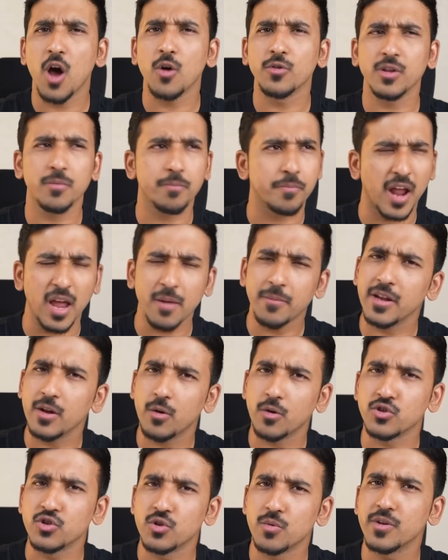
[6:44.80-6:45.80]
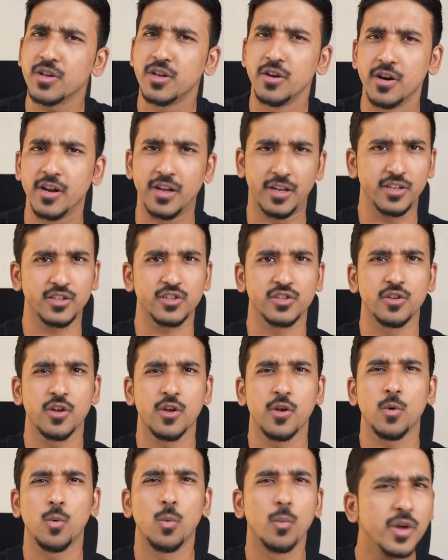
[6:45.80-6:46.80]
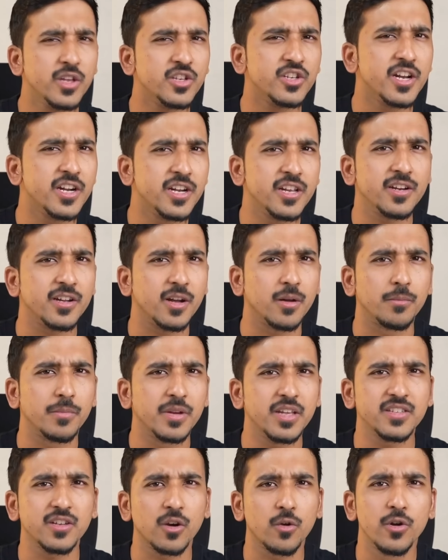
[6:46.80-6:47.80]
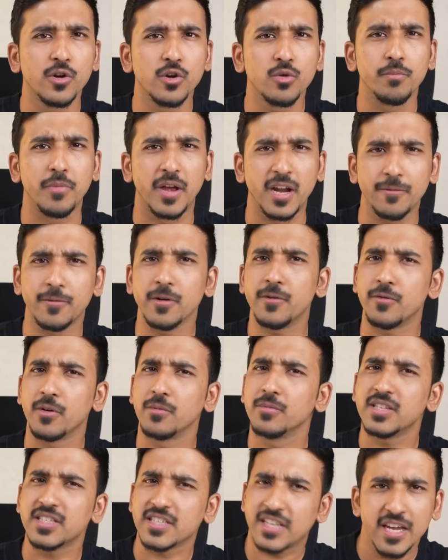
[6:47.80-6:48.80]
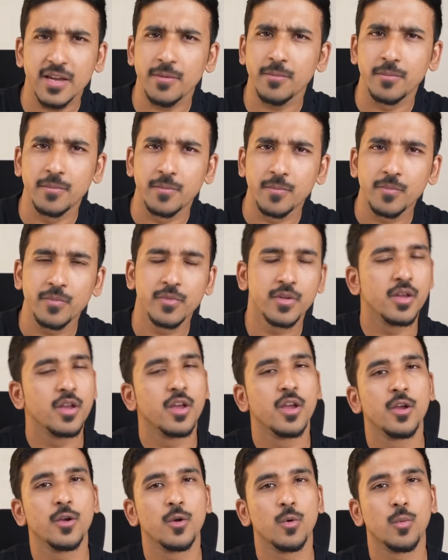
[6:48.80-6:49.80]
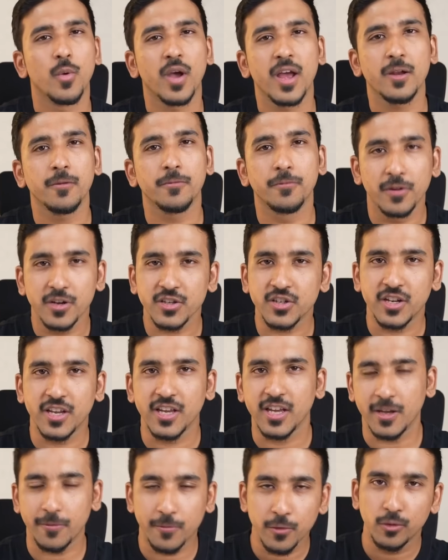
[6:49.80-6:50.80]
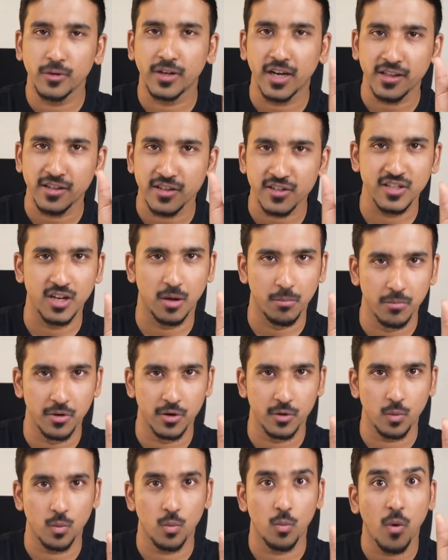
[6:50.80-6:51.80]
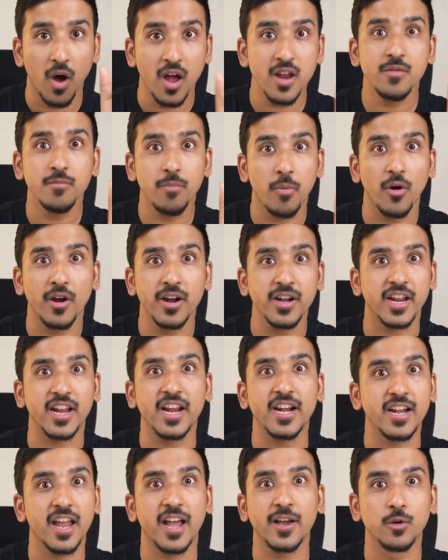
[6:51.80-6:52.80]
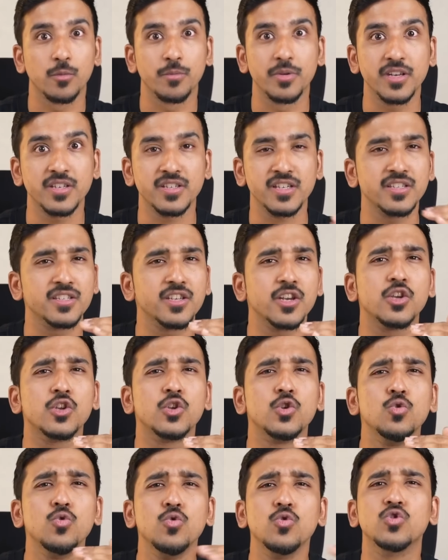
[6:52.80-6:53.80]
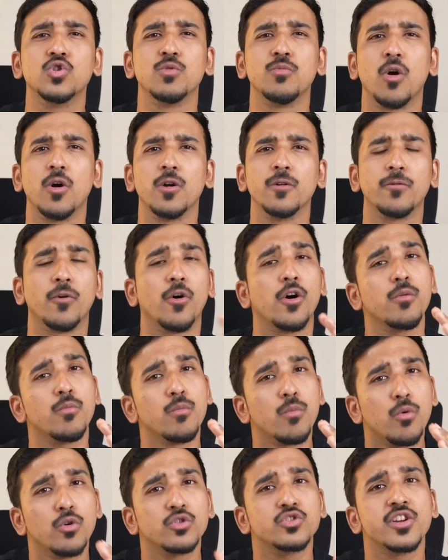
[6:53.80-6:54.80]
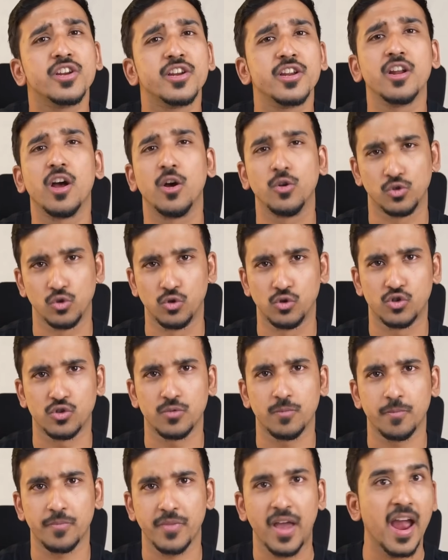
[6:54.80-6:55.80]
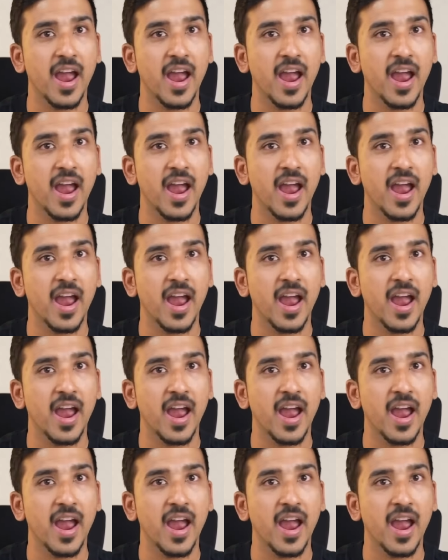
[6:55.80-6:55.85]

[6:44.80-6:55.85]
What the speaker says: Now, the primary question over here is, which Indian companies are going to benefit from the scheme? Well, firstly, if you look at this number, 1.8 lakh rupees is a huge amount for most Indian households.